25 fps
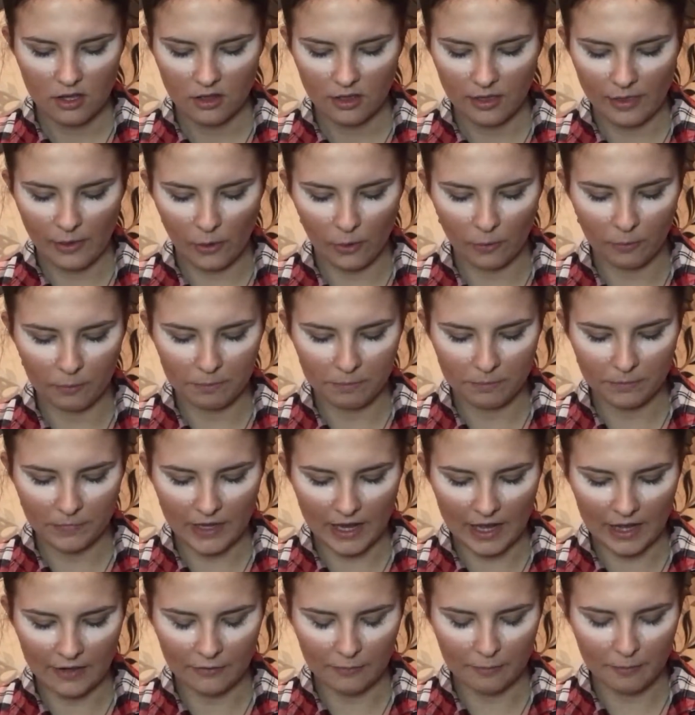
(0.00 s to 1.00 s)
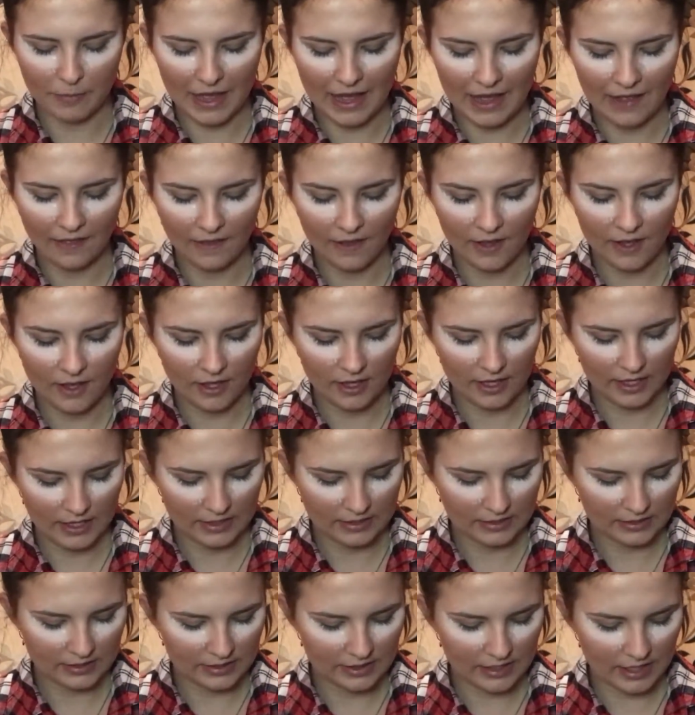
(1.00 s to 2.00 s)
little kind of palette.
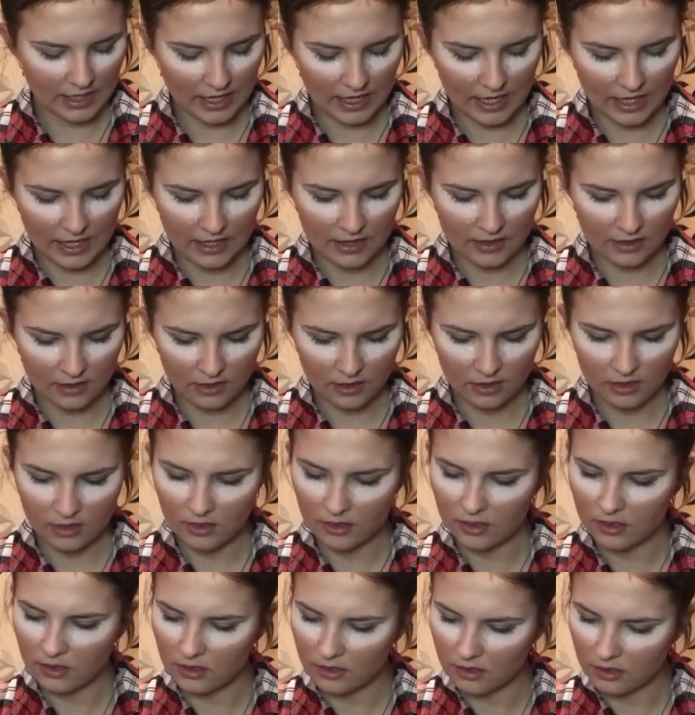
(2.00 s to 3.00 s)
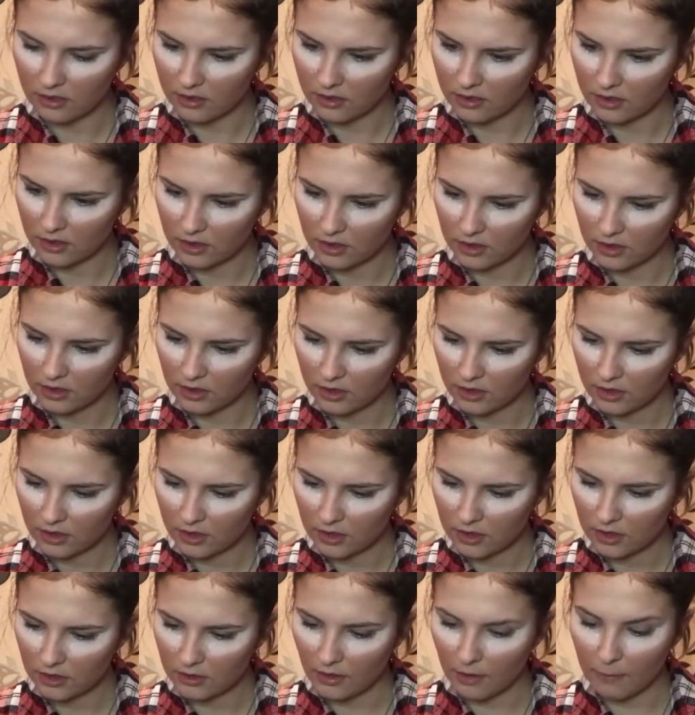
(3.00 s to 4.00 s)
It's in
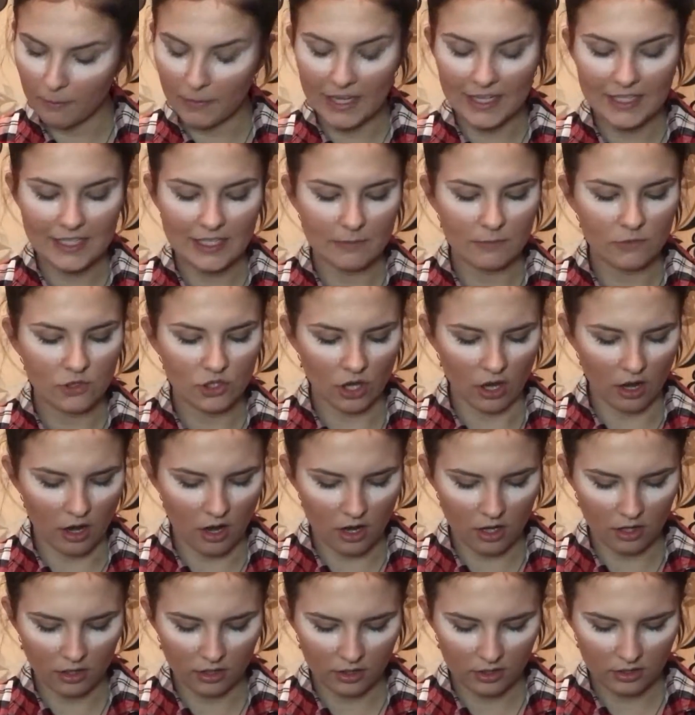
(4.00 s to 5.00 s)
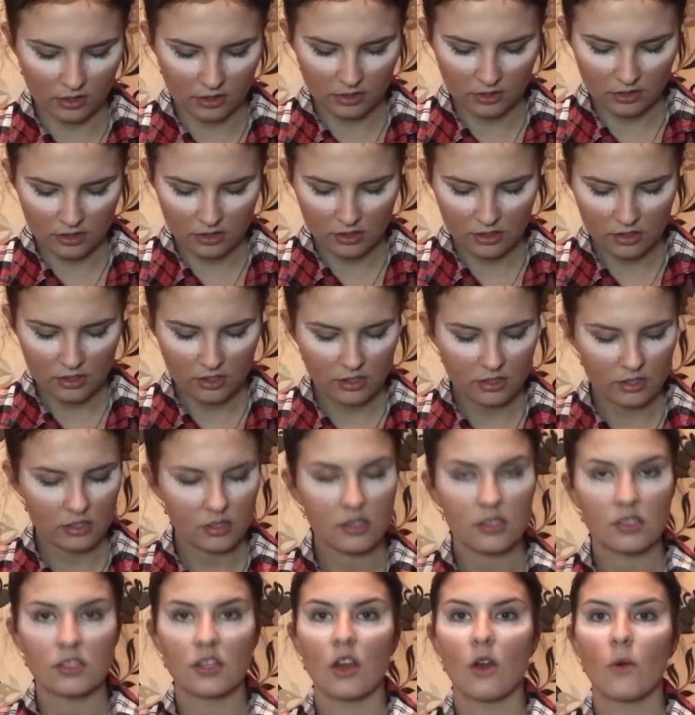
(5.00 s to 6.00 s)
medium dark,
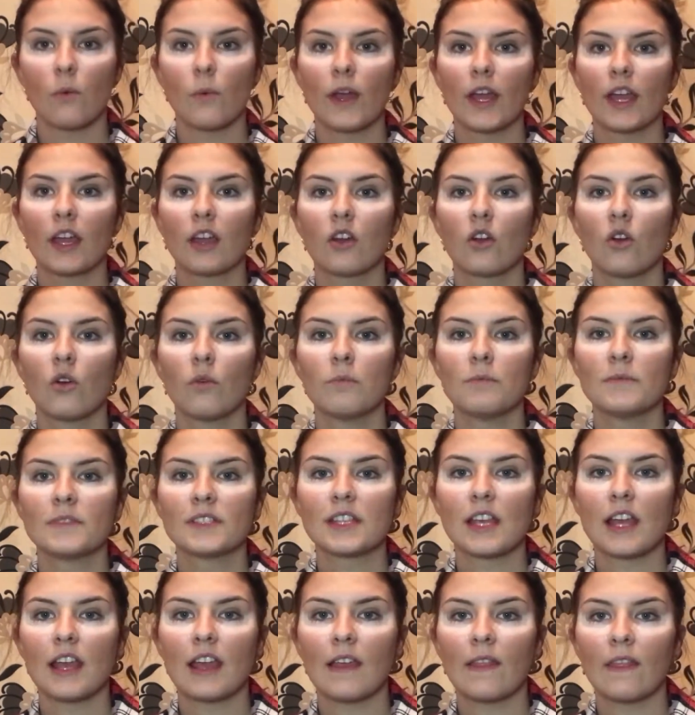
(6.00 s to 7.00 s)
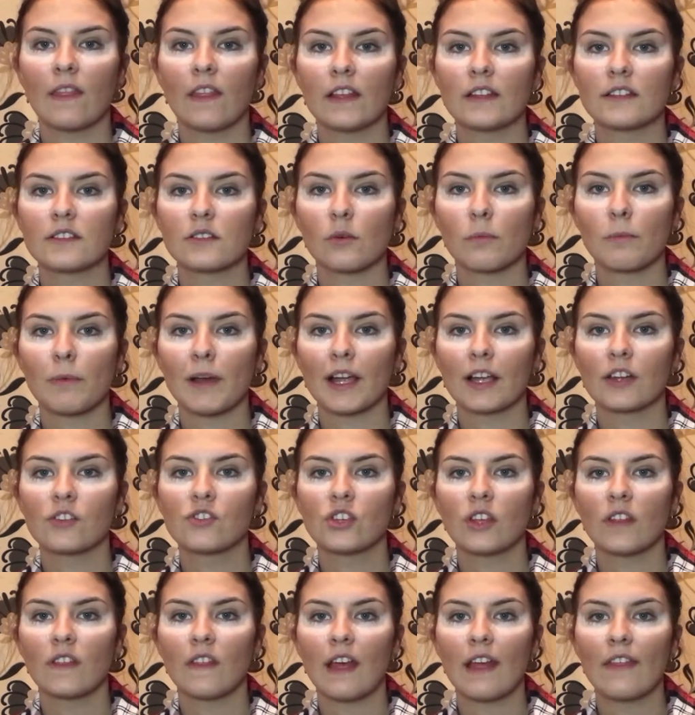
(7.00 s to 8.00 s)
so it comes in little
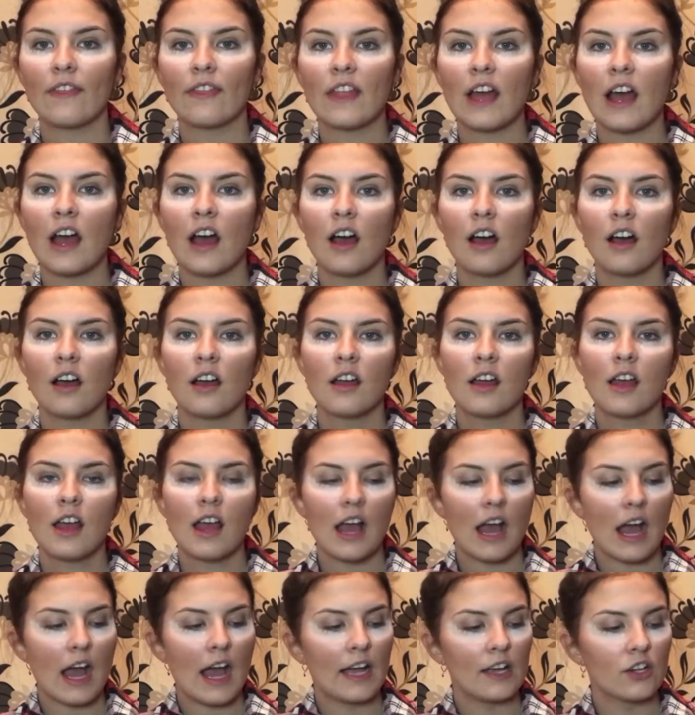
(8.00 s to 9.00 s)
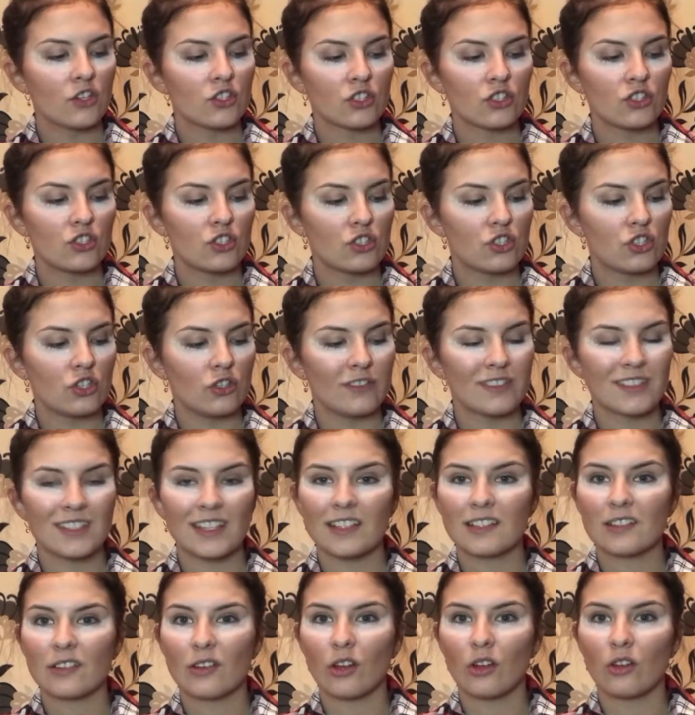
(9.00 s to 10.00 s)
packaging like that. I usually just use
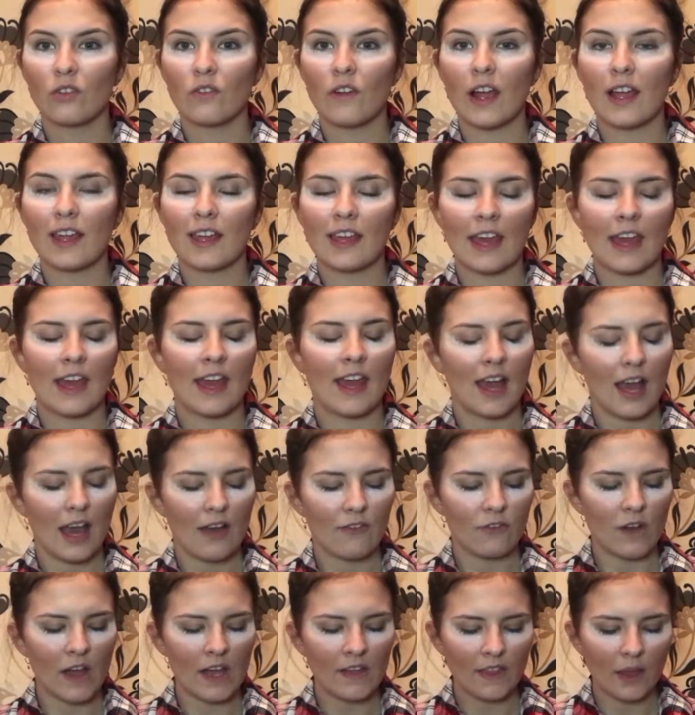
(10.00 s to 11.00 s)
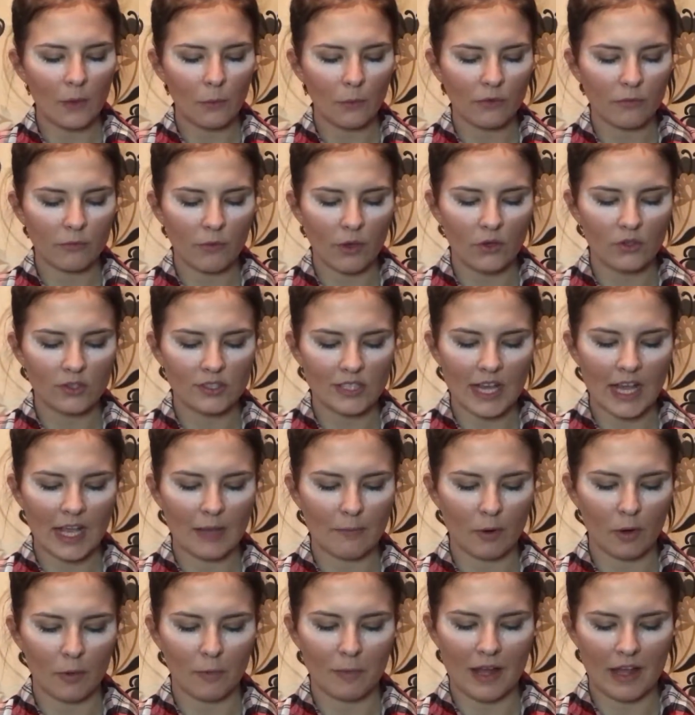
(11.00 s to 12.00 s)
this colour right here. I find that with most
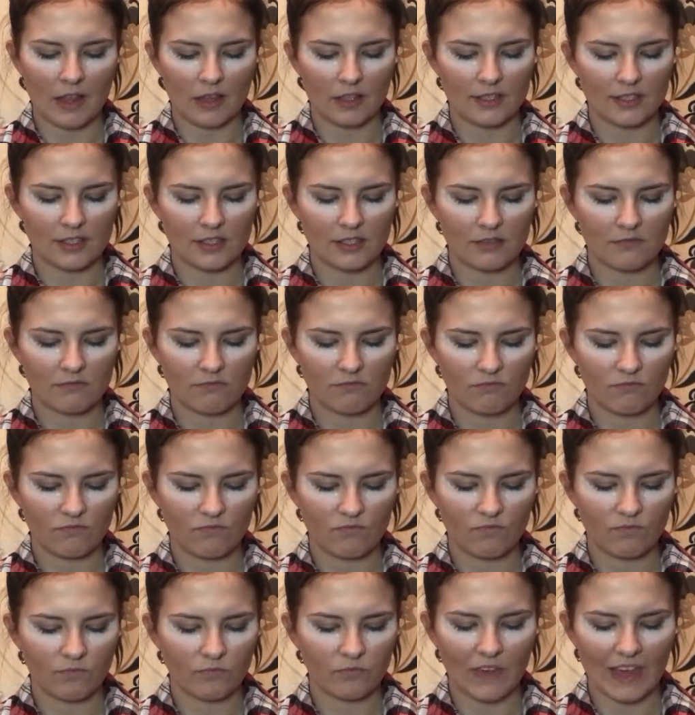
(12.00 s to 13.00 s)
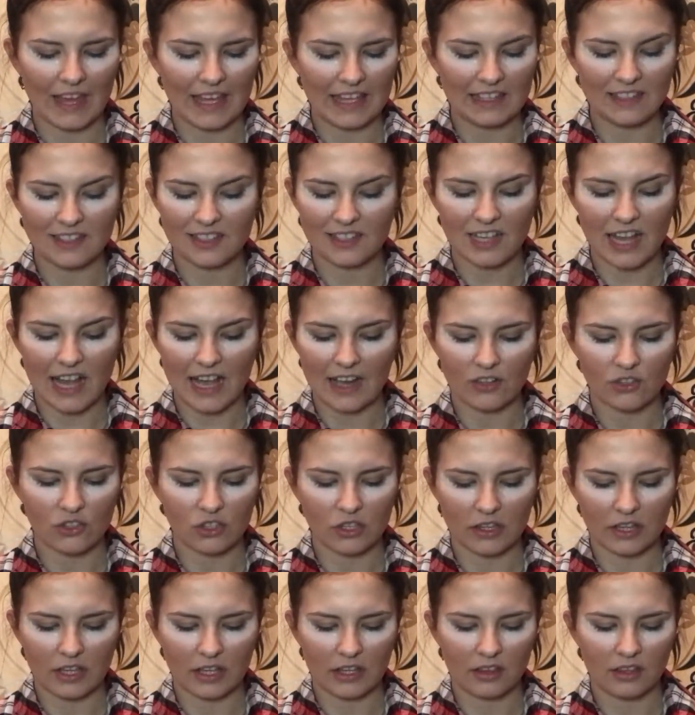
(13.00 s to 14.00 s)
eyebrow palettes things
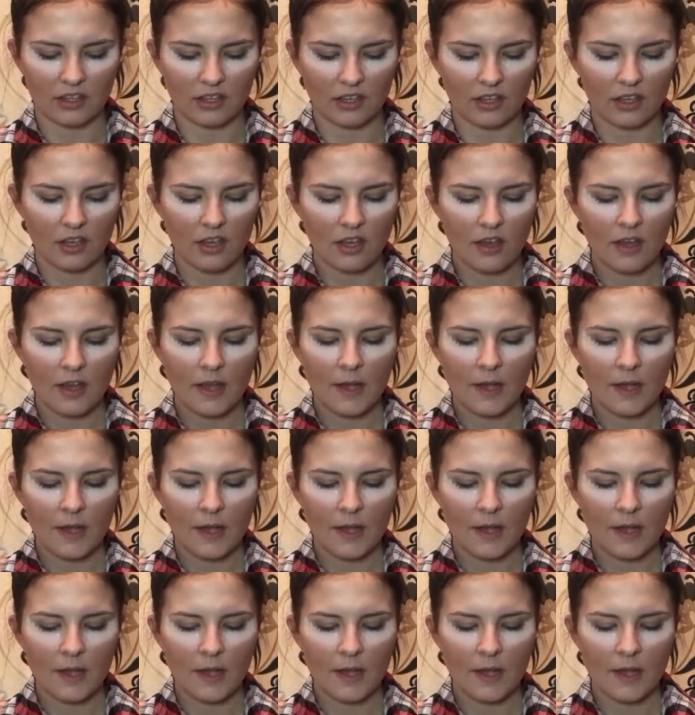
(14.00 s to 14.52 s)
actually, that